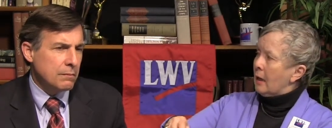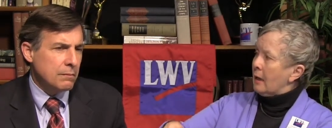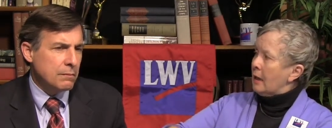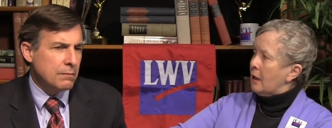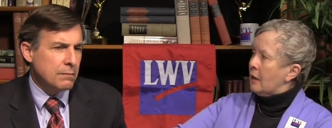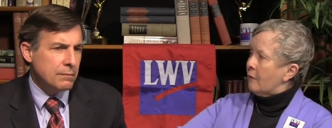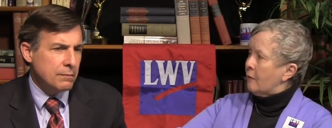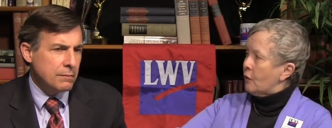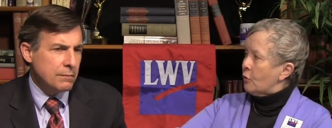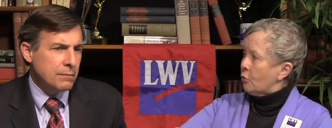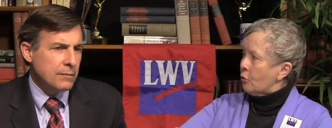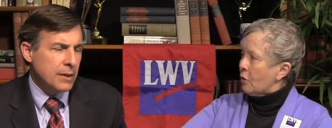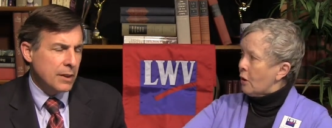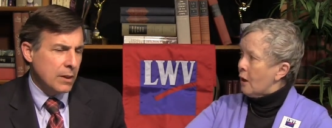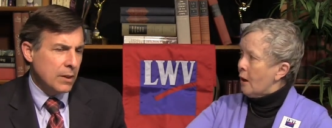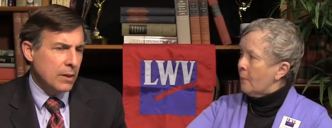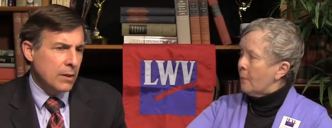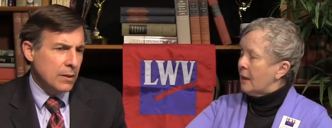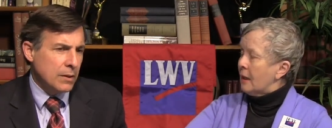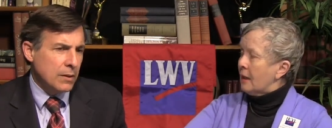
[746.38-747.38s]
Speaker 1: an individual
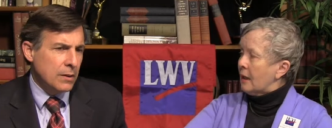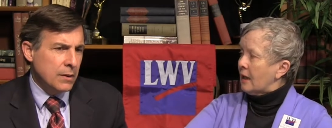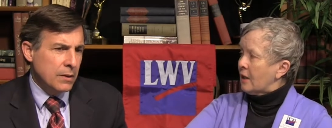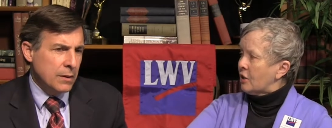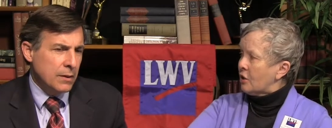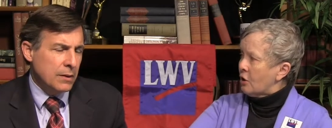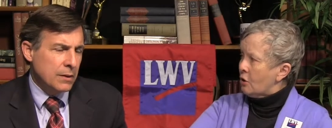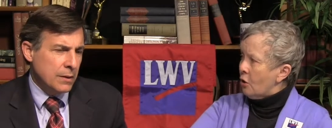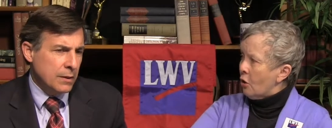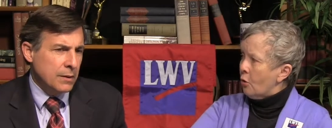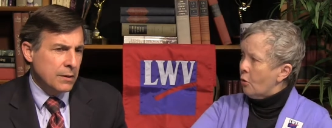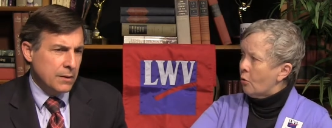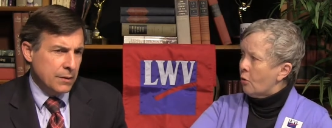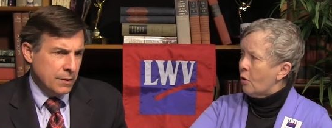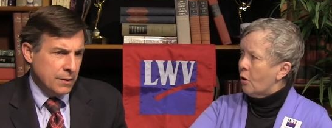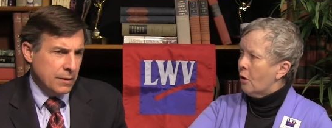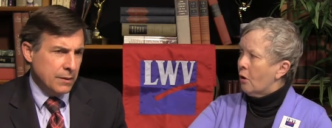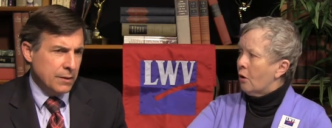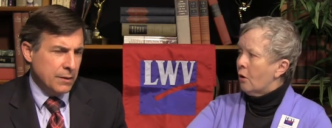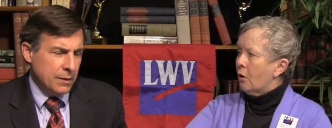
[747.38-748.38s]
company like
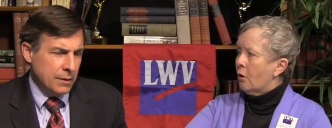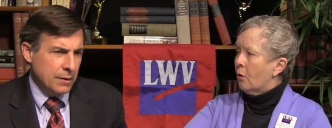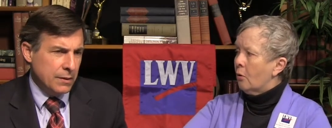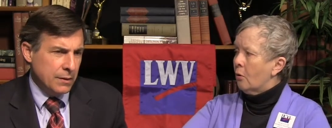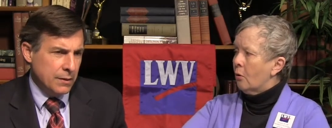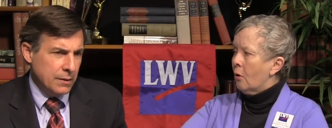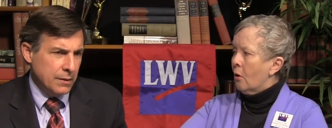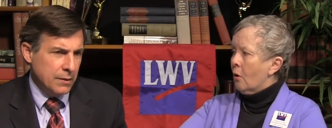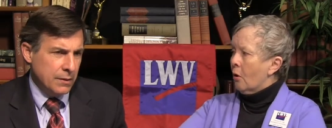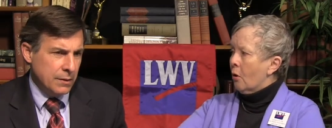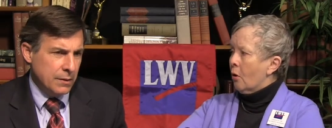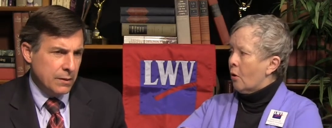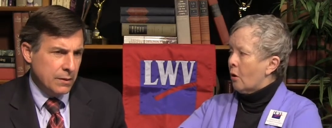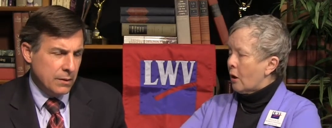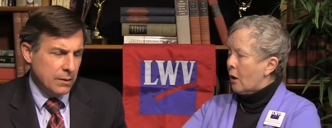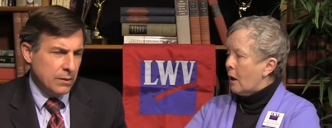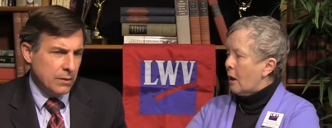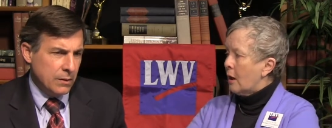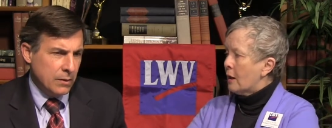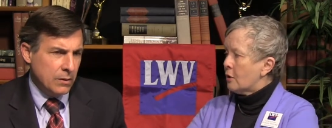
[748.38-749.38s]
Sunoco
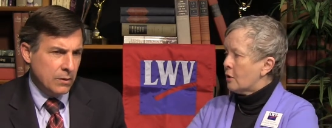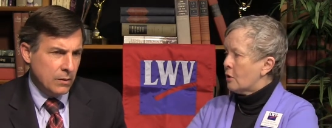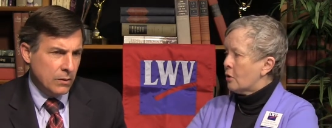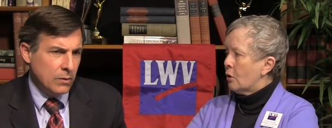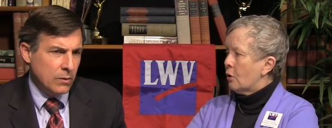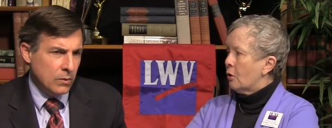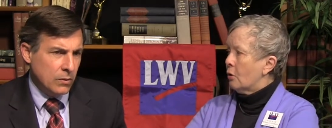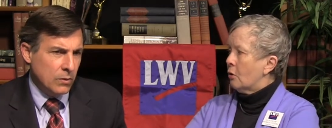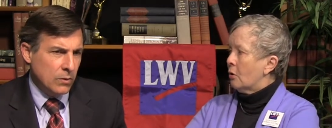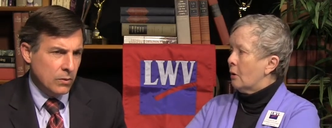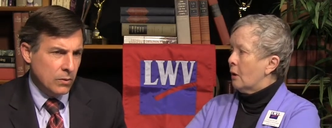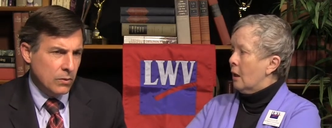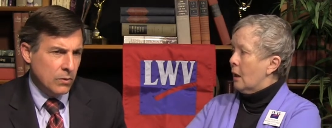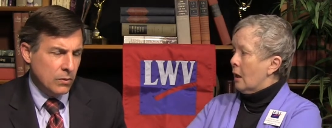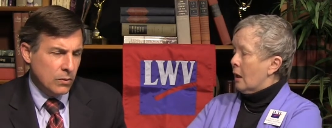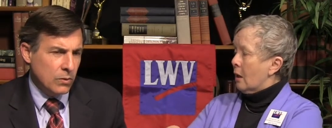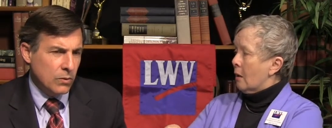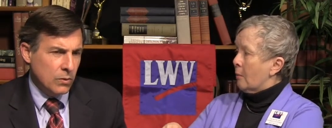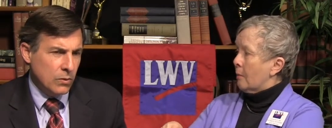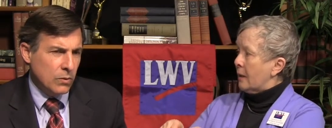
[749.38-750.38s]
or Consol,
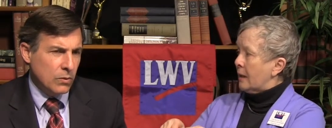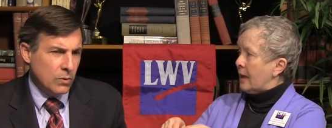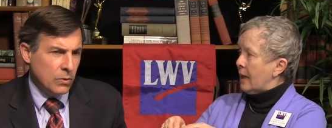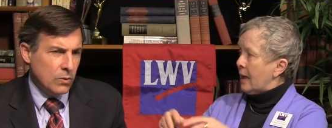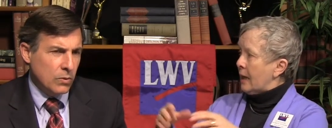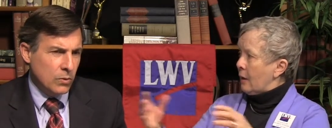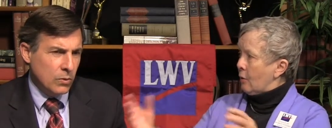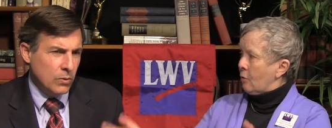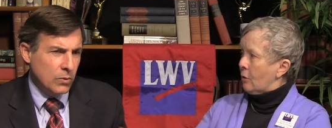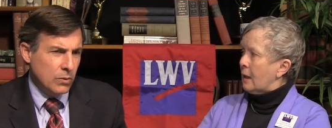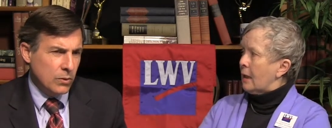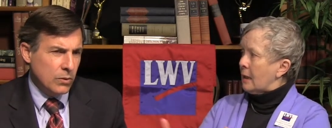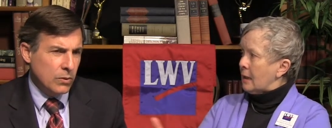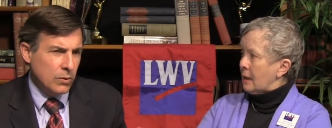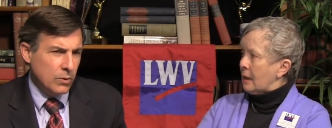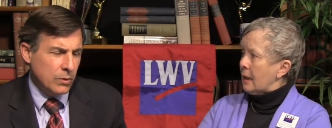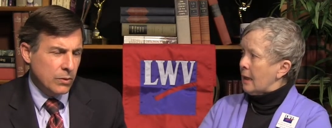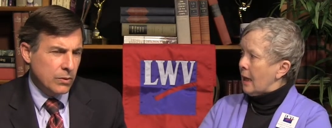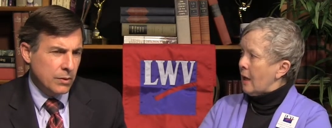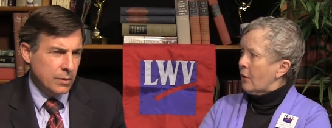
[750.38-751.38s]
but they
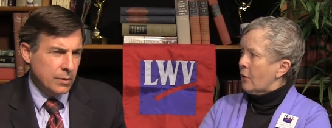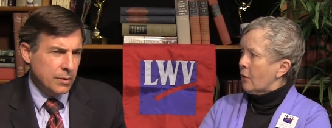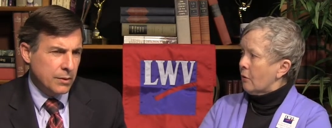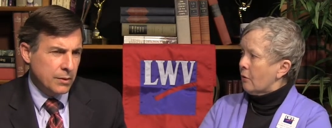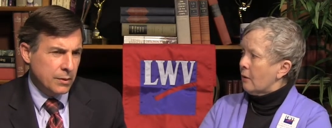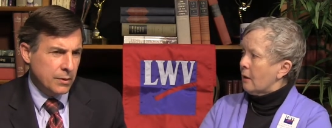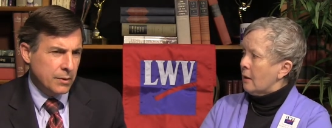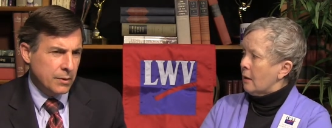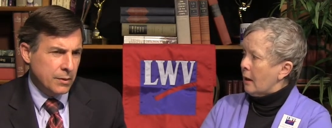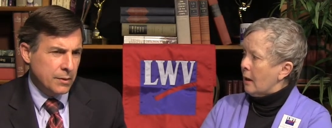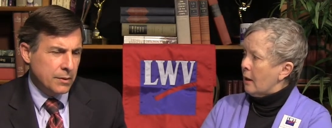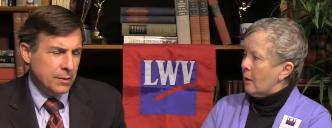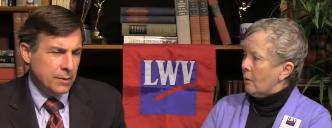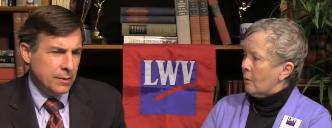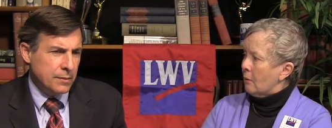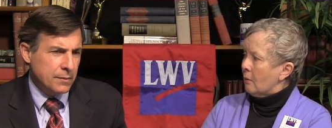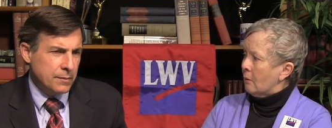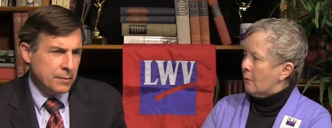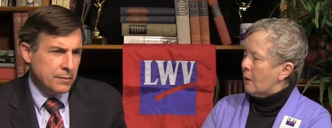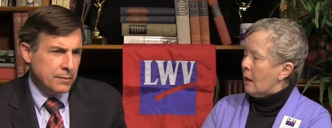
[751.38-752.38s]
get together and,
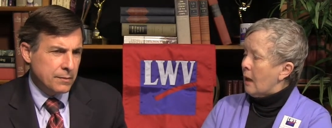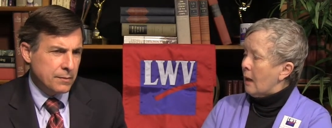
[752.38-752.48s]
and